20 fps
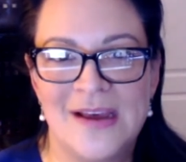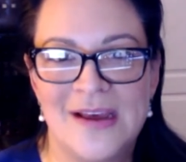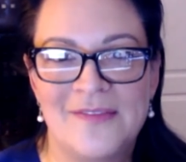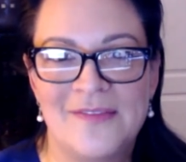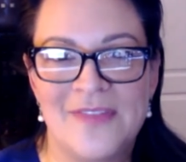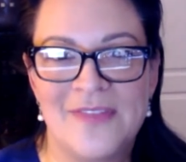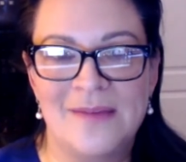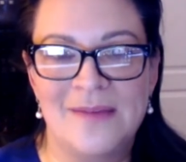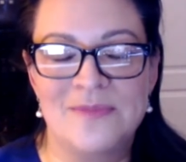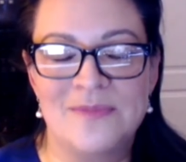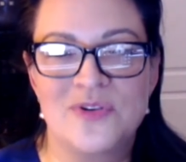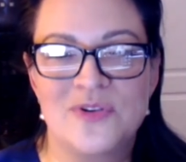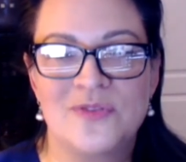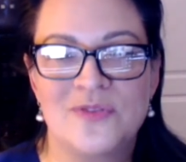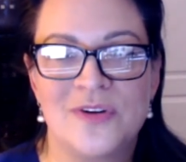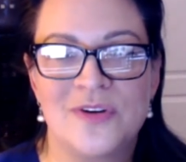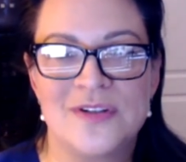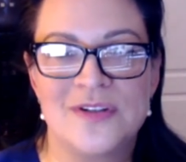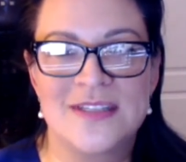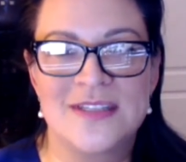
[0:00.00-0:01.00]
them
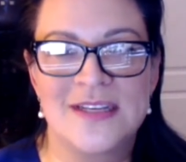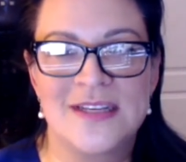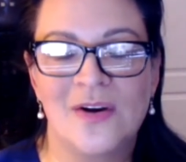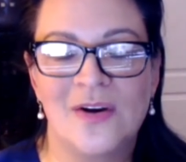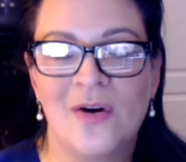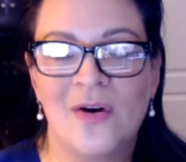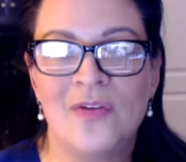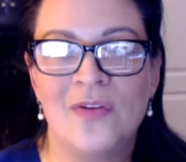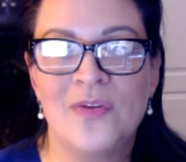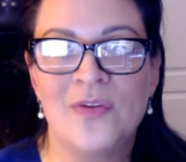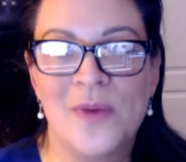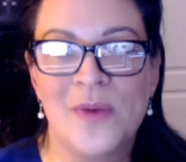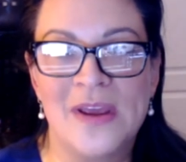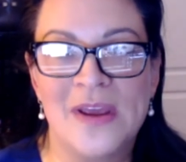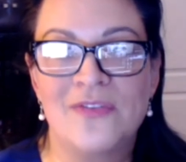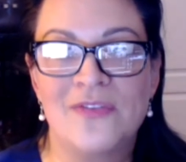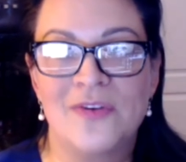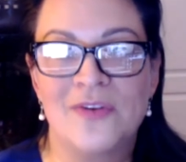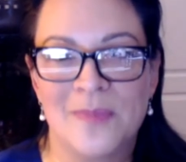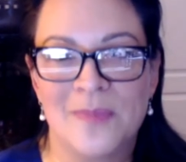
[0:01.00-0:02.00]
traversing all the way
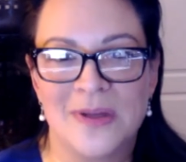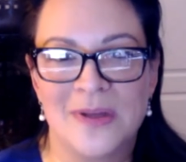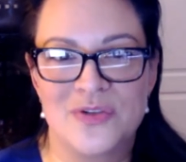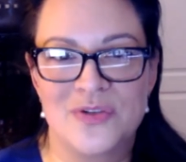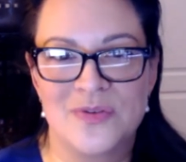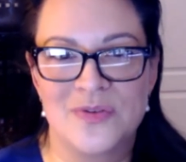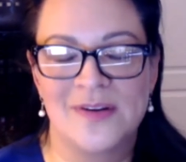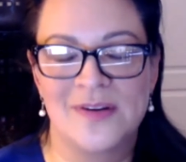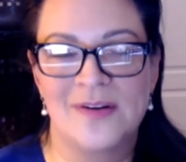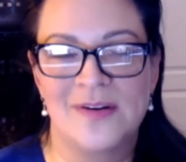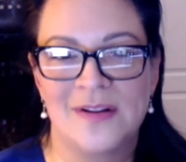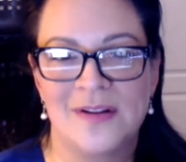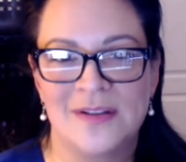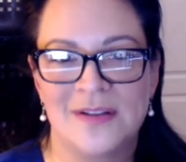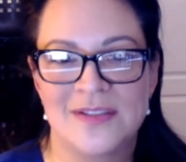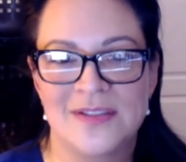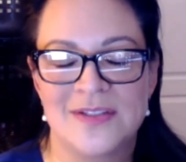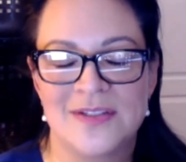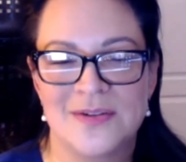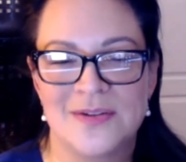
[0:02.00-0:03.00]
from Montreal
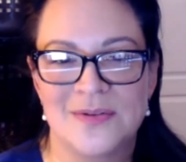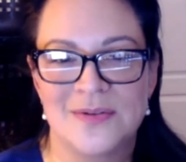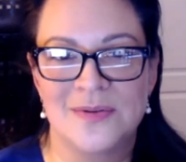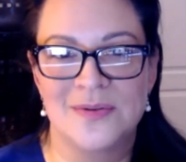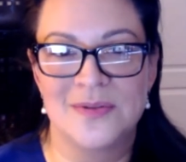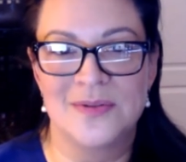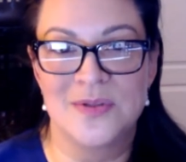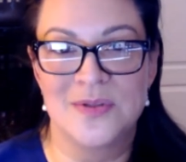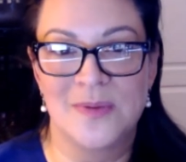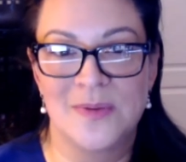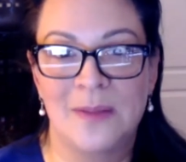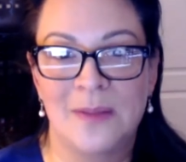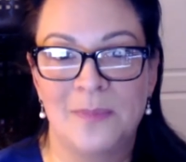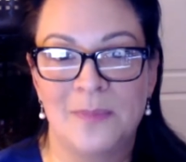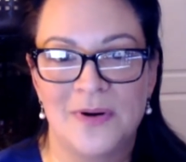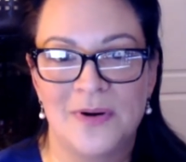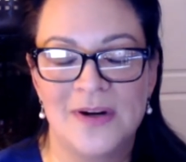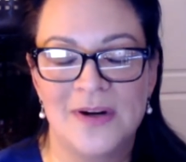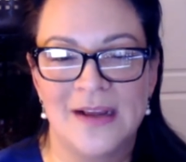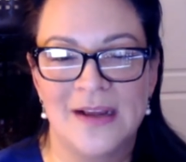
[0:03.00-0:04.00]
to
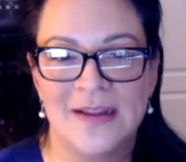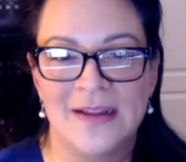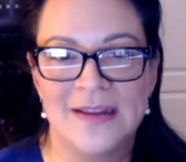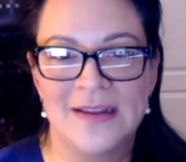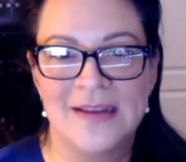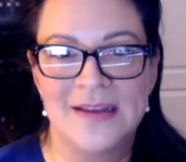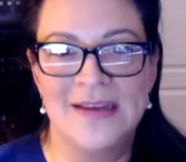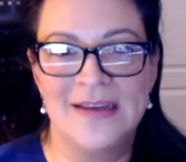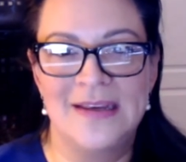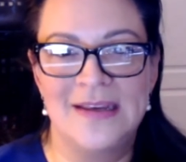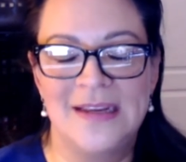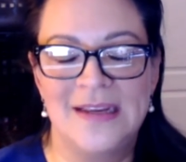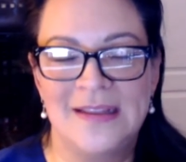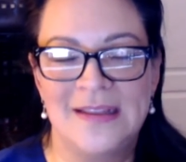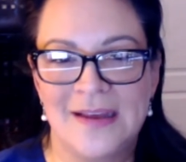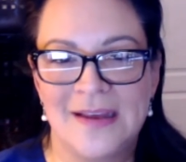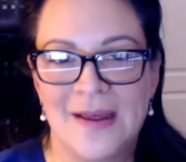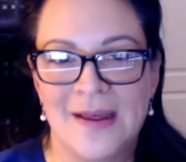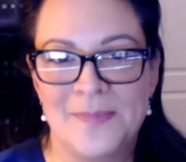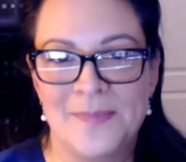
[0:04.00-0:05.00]
Alberta in
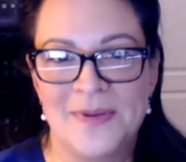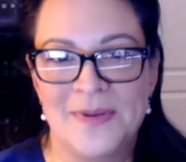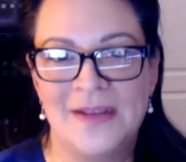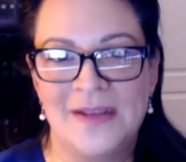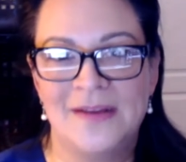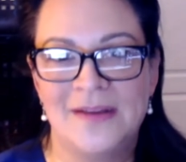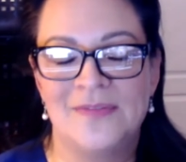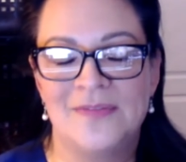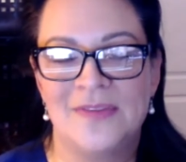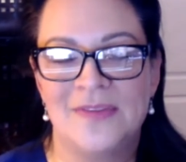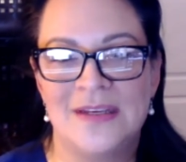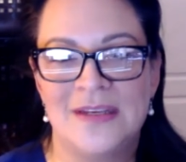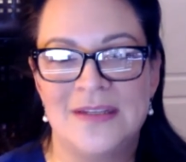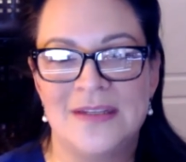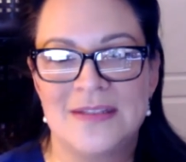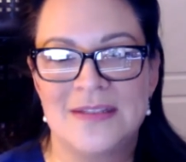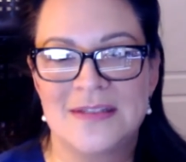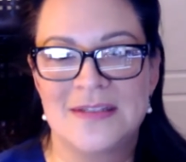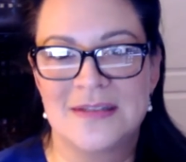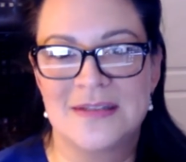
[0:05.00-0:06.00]
the company of
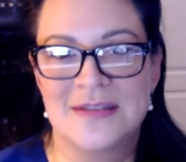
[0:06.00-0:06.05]
these